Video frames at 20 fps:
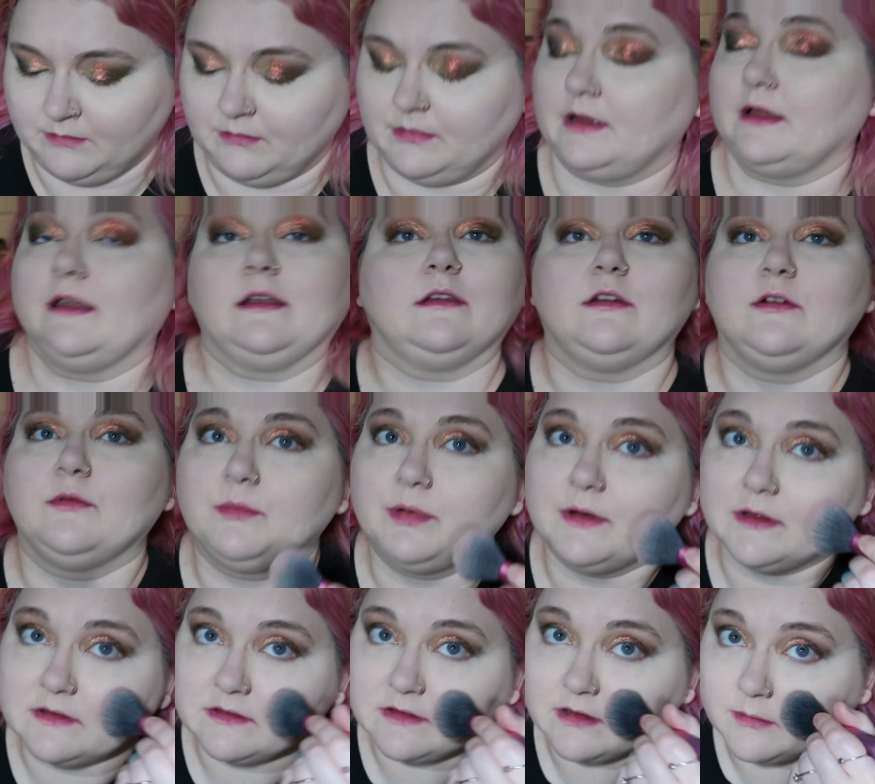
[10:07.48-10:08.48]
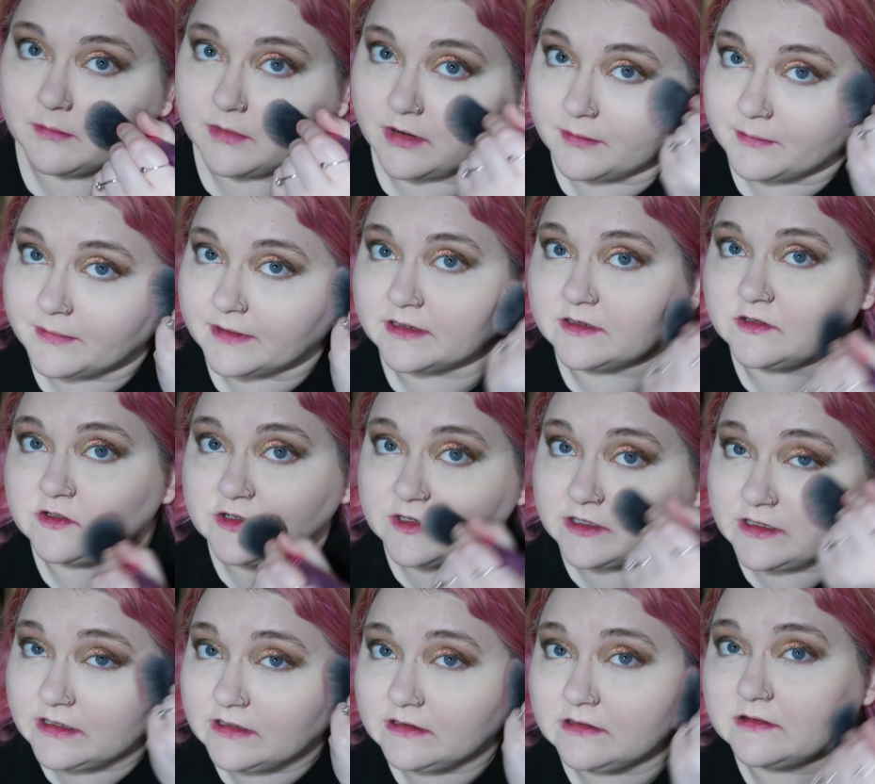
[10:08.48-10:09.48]
But I do put some on my
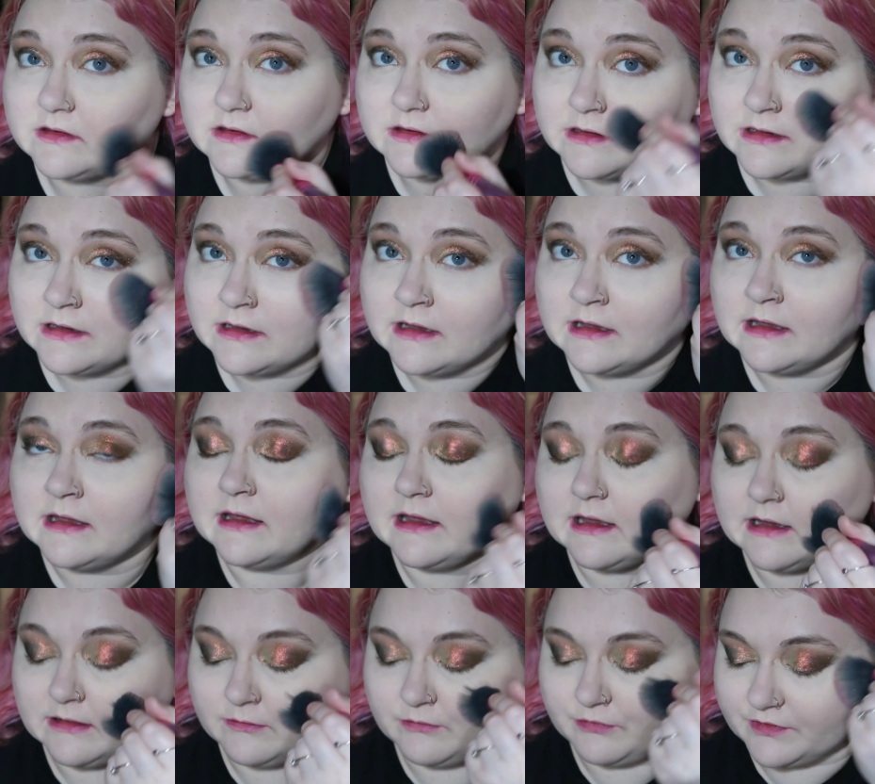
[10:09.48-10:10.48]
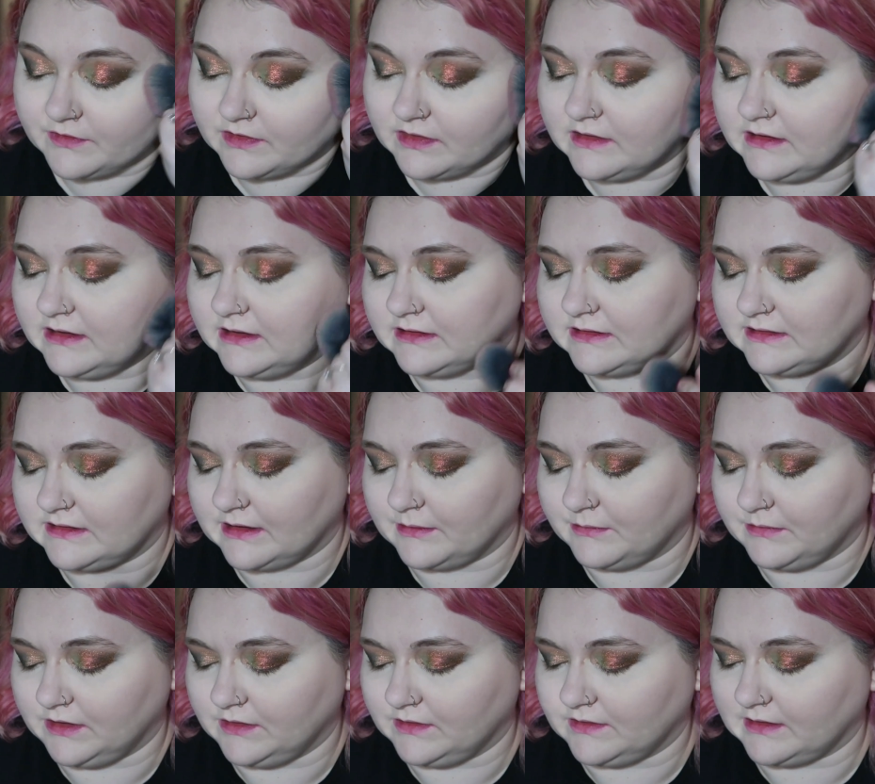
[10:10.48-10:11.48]
cheeks. And for this,
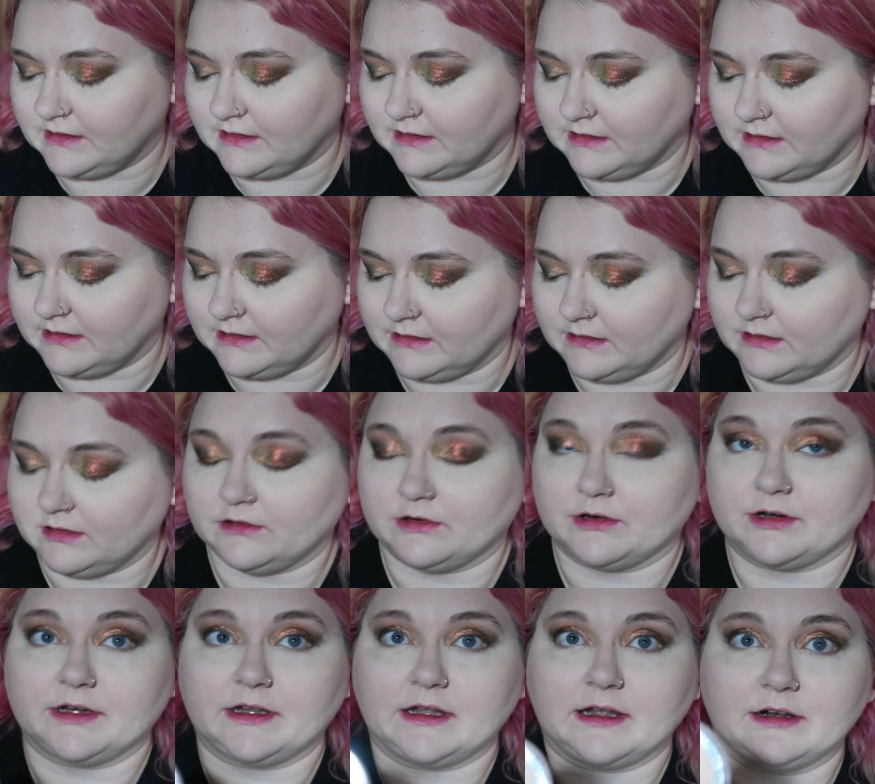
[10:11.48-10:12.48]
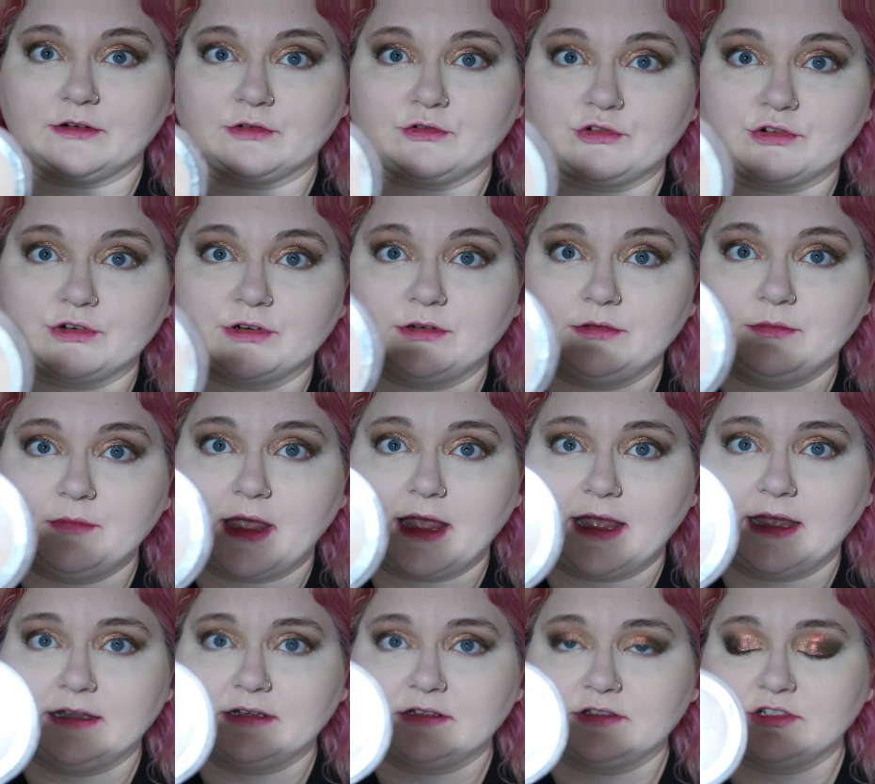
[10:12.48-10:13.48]
I'm using the L'Oreal True
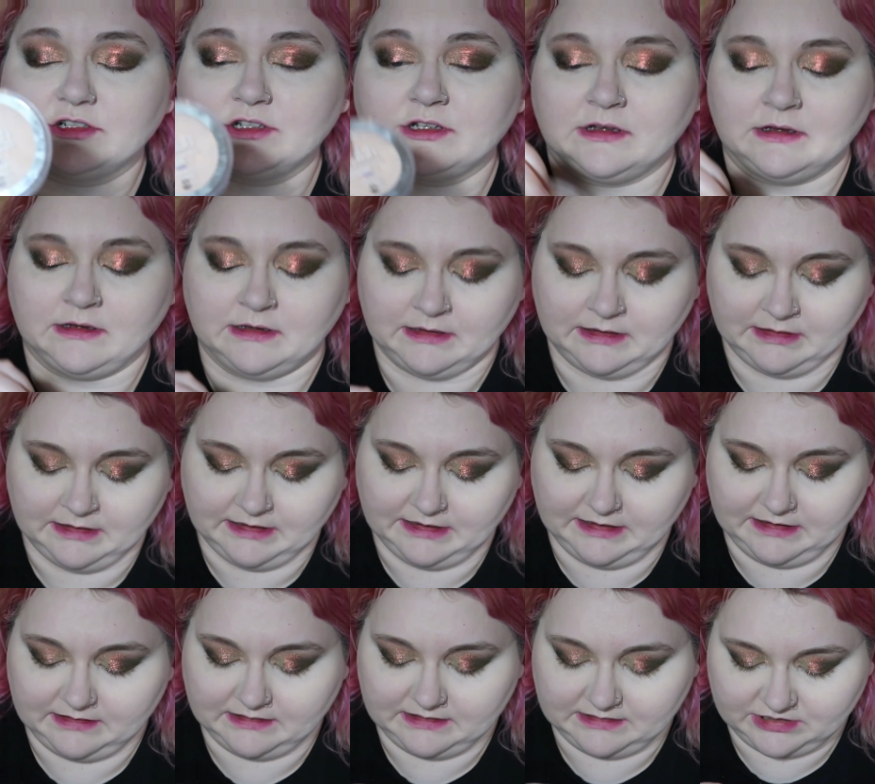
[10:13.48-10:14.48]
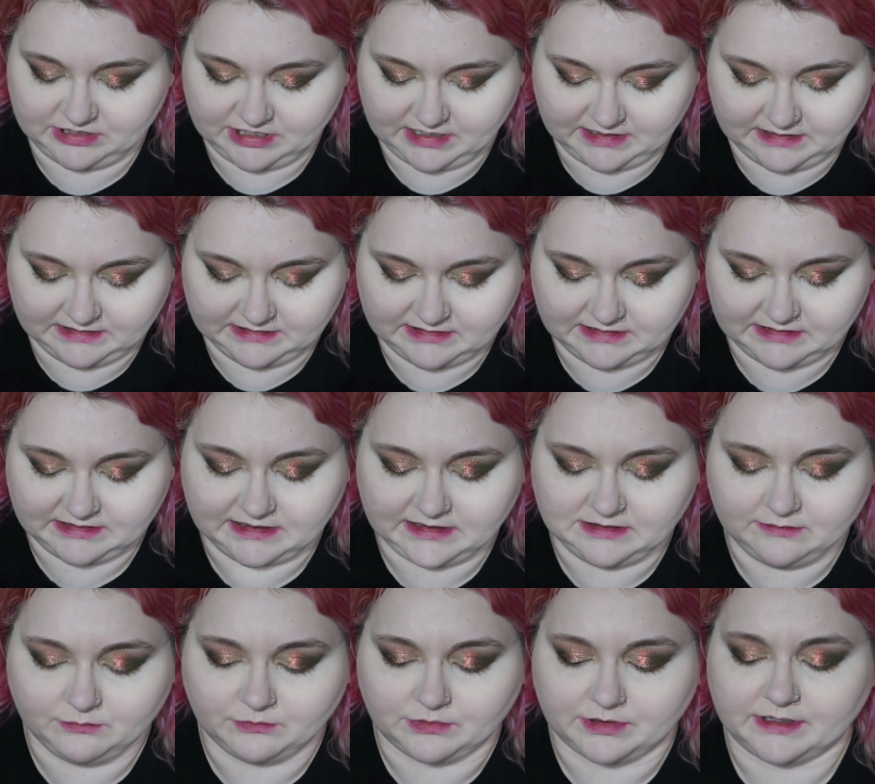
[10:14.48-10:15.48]
Match in the shade
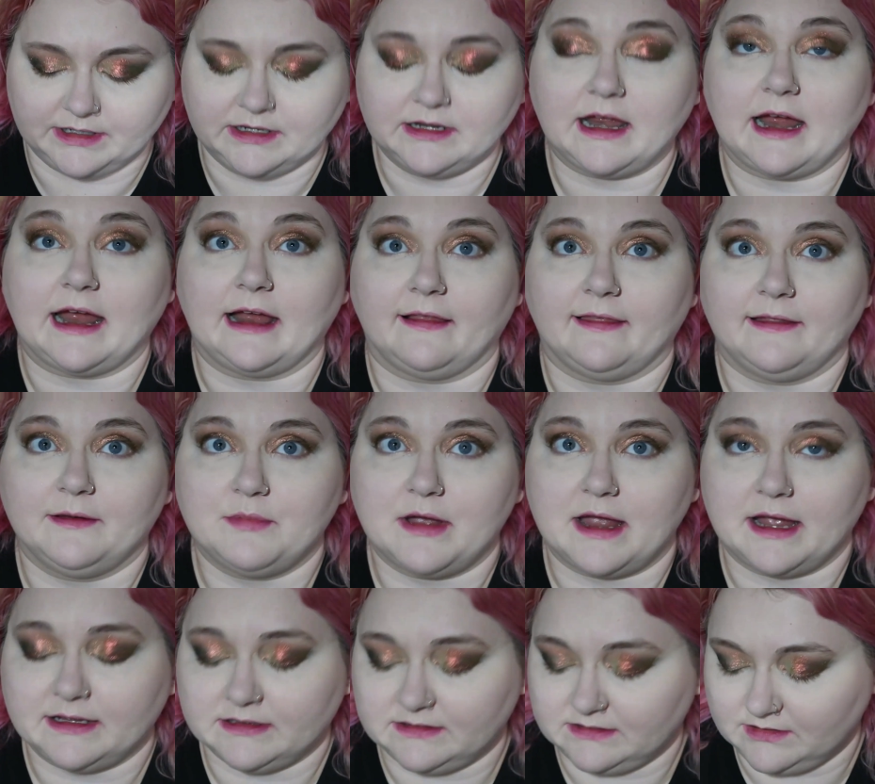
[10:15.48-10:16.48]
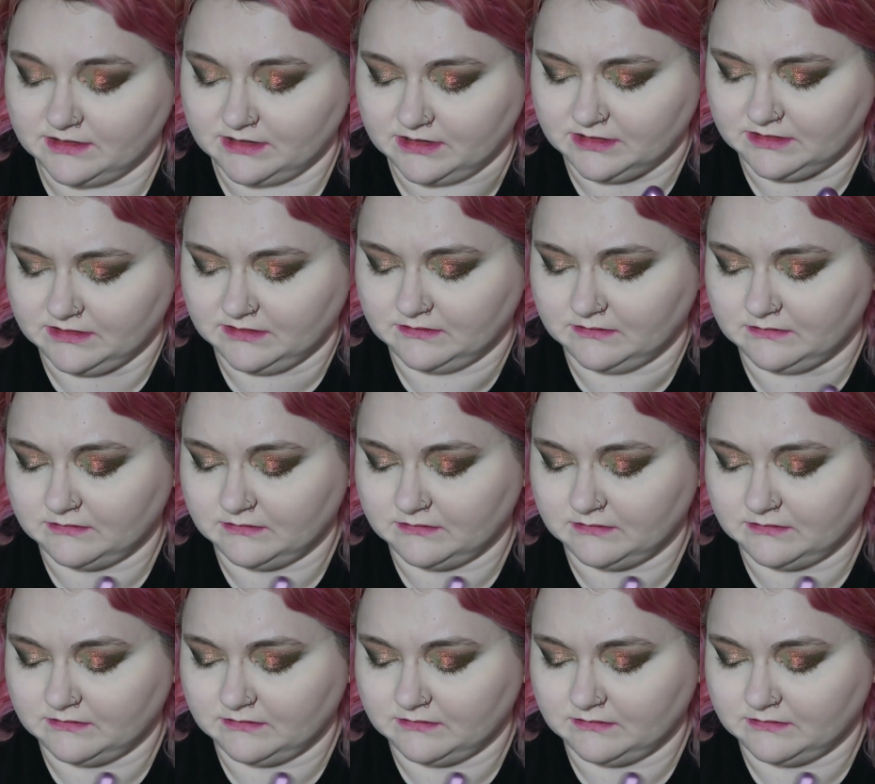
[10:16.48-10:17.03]
C1 Alabaster,